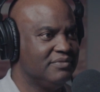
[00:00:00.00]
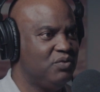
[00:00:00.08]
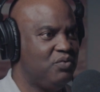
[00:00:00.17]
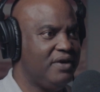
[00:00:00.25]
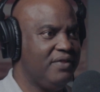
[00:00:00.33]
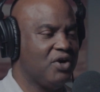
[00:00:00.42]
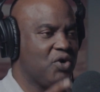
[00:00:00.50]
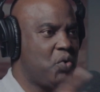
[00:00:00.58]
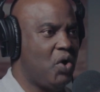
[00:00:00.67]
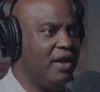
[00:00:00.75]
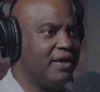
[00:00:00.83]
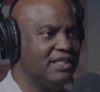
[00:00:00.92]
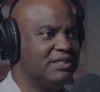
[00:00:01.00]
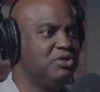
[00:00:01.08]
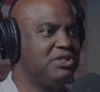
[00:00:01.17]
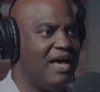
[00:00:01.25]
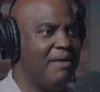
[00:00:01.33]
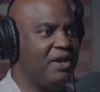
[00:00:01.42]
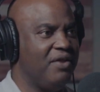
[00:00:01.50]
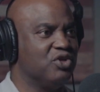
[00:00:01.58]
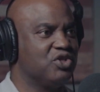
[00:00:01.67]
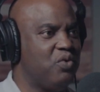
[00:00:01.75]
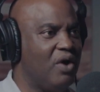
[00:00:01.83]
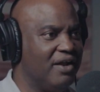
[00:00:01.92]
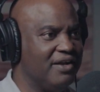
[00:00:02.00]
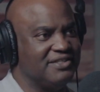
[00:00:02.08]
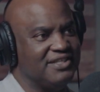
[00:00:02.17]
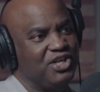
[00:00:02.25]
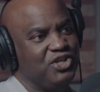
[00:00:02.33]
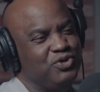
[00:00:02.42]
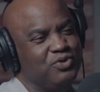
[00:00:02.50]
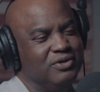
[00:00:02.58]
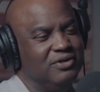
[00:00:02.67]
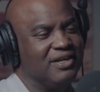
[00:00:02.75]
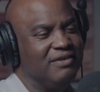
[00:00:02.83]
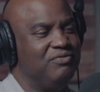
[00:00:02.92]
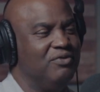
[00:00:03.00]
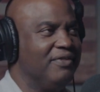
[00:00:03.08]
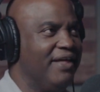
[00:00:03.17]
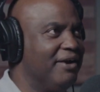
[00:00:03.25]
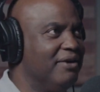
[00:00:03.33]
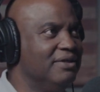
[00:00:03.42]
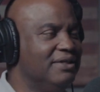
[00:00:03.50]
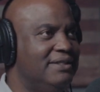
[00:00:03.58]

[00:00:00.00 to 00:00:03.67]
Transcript: what are the qualities? Let me see how many of those qualities that you are looking for and